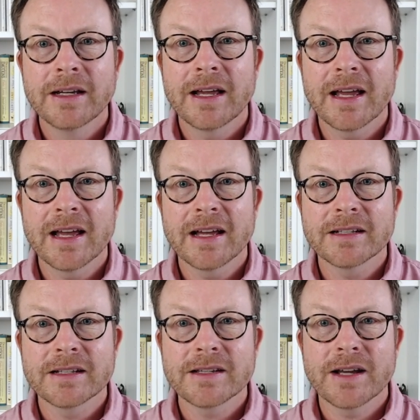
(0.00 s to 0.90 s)

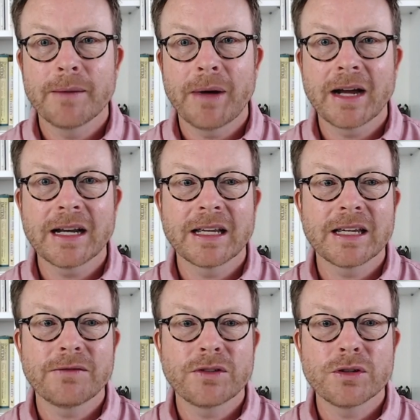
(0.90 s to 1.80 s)
And I'm going to
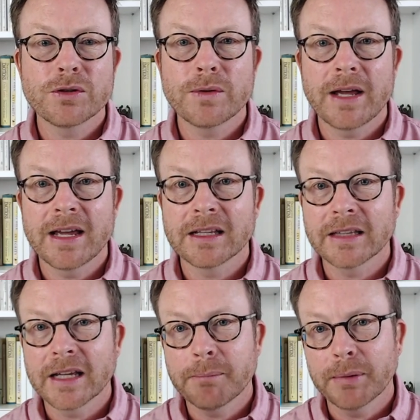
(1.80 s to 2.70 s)
give you a
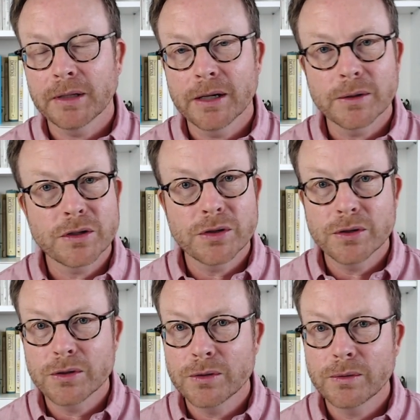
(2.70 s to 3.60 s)
link below
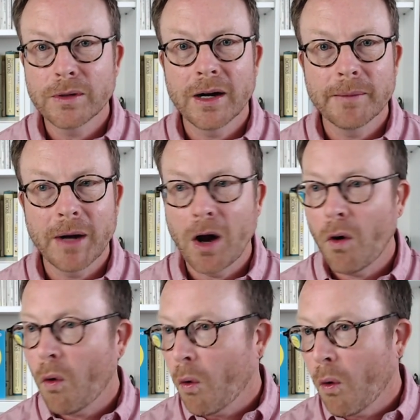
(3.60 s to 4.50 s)
to
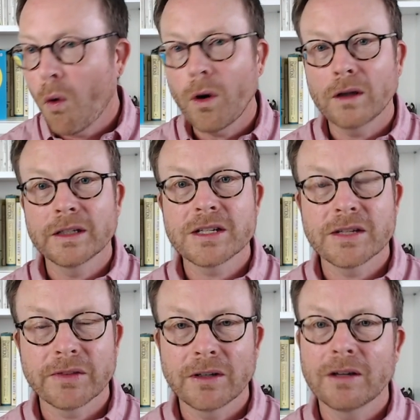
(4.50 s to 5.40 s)
a list
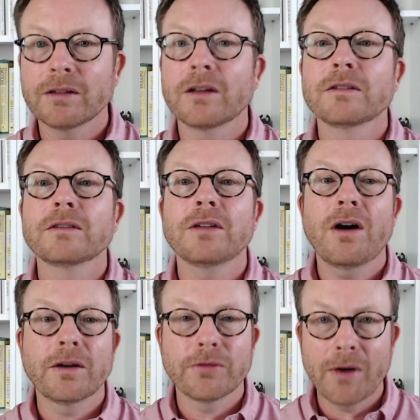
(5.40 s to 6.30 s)
of a
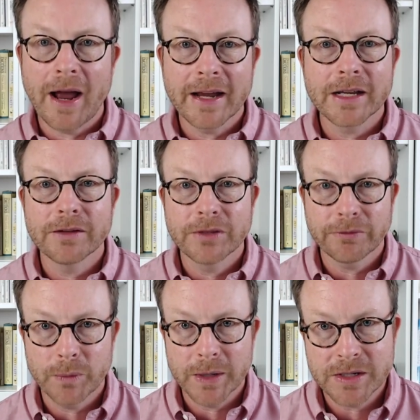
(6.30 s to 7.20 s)
long variety of
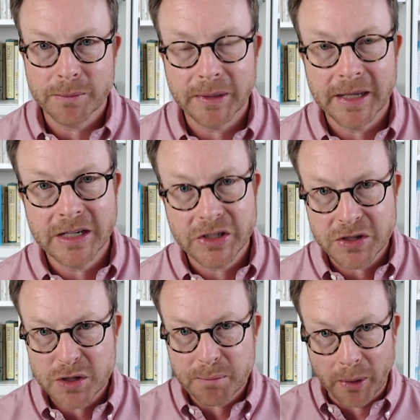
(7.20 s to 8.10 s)
different ways to play to
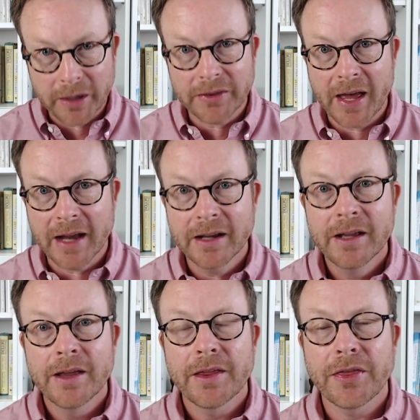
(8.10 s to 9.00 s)
just spark that
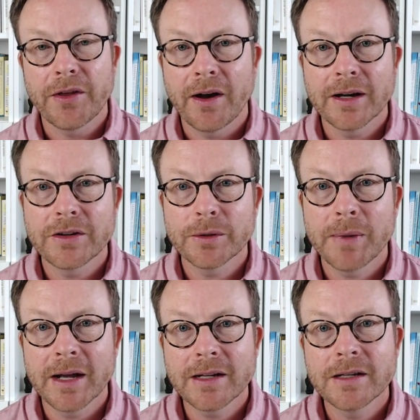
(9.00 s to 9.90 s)
thought in your
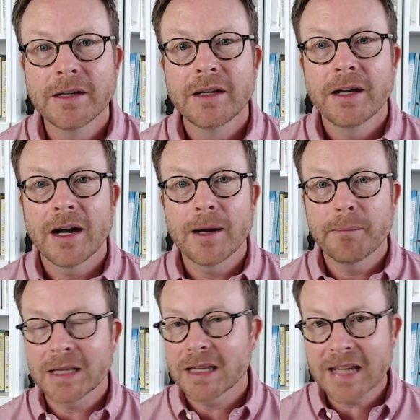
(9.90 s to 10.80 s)
mind.
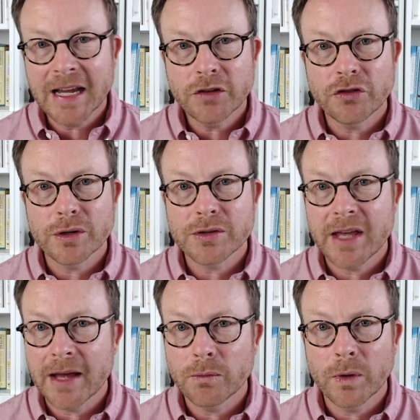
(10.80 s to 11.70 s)
But the science shows
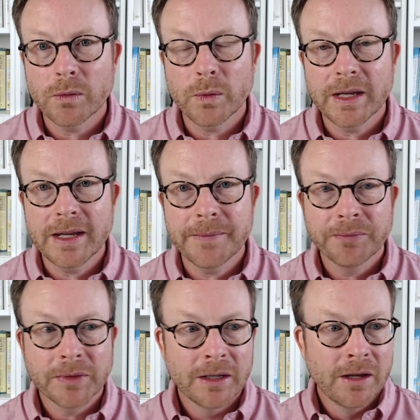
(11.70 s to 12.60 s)
that when we
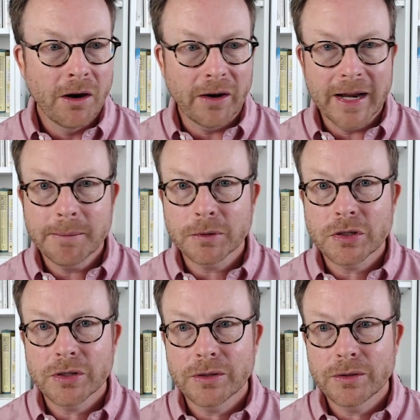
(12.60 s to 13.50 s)
are able
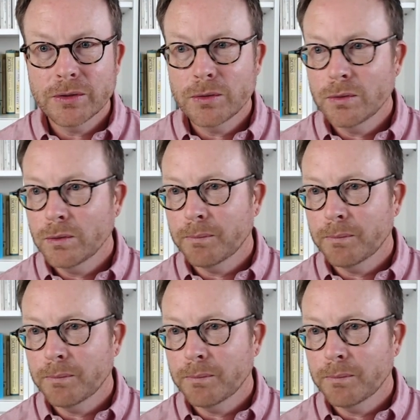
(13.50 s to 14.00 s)
to